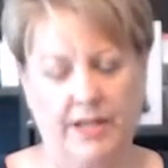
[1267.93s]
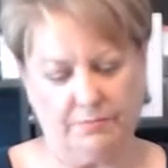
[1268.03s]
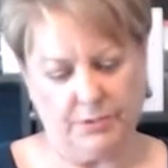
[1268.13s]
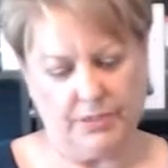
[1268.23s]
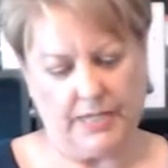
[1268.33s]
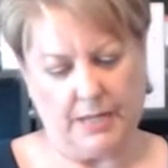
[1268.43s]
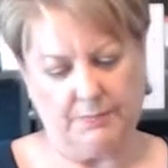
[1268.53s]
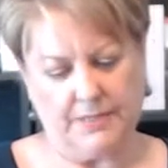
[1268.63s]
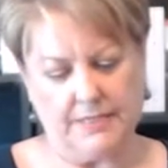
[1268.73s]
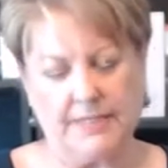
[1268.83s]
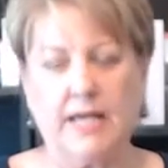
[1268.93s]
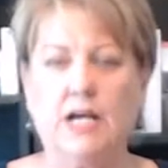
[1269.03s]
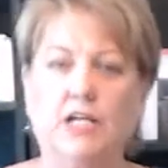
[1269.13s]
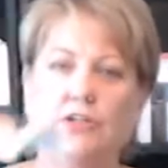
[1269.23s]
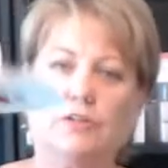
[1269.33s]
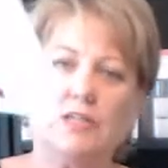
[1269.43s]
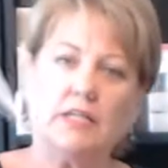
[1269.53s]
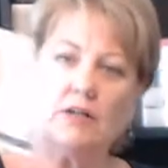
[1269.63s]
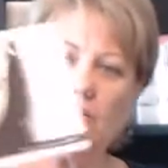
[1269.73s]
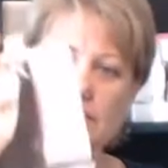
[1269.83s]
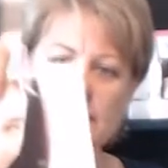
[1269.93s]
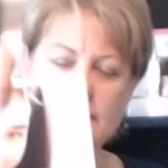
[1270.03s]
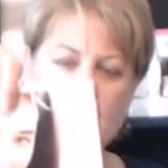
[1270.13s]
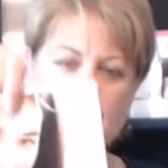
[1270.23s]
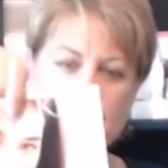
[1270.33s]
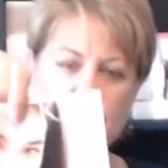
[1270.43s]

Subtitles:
have Mary Kay pens. You'll get a whole stack of